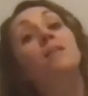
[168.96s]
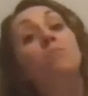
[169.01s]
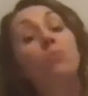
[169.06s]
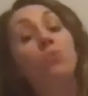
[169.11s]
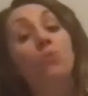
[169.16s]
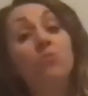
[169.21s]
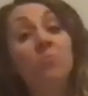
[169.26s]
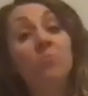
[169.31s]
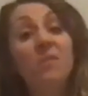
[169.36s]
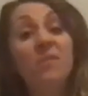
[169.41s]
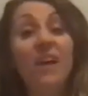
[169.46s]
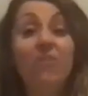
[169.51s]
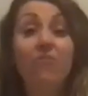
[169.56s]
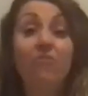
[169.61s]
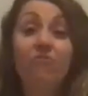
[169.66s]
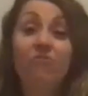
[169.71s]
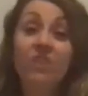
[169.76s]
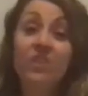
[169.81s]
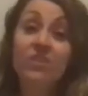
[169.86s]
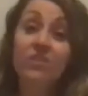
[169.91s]
movement
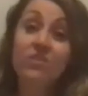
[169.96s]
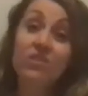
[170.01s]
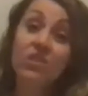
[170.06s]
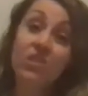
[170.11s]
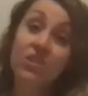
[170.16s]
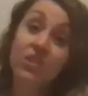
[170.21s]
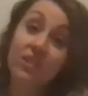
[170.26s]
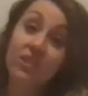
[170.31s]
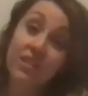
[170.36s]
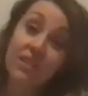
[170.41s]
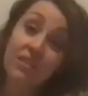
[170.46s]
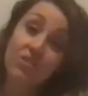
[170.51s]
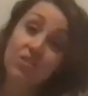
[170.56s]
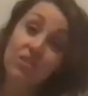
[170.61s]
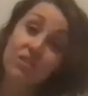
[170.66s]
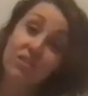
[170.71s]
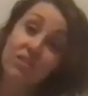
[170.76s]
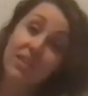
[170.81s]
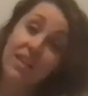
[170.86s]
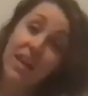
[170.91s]
that feels good,
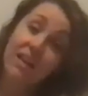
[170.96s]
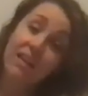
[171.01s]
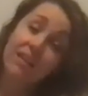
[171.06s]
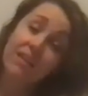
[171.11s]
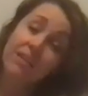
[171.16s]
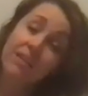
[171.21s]
just to kind of